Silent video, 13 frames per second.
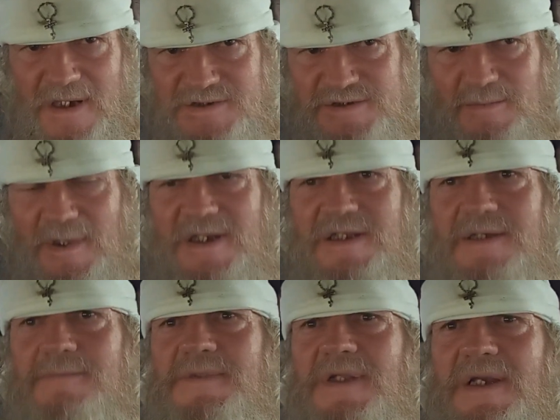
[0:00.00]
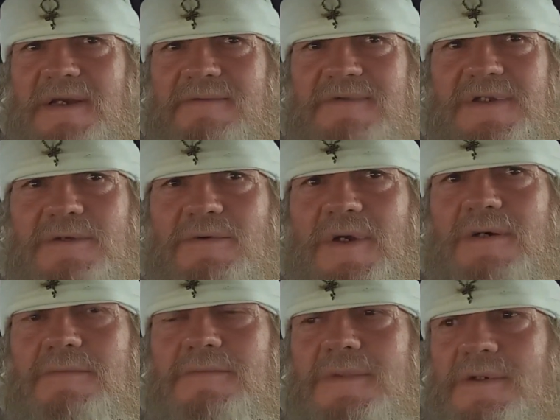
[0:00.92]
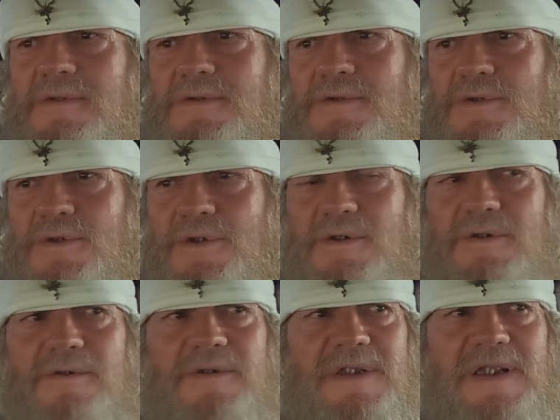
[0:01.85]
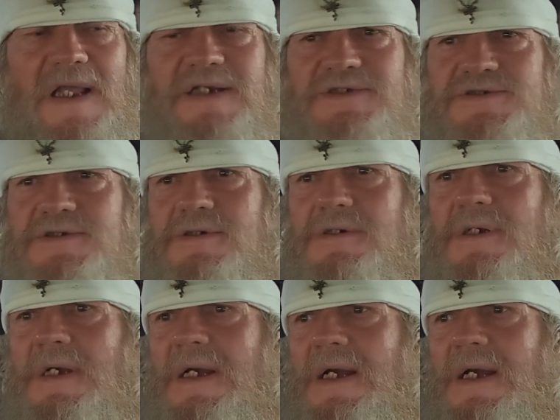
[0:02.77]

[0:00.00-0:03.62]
Hashemayim, the heavenly realm, you know, Elijah.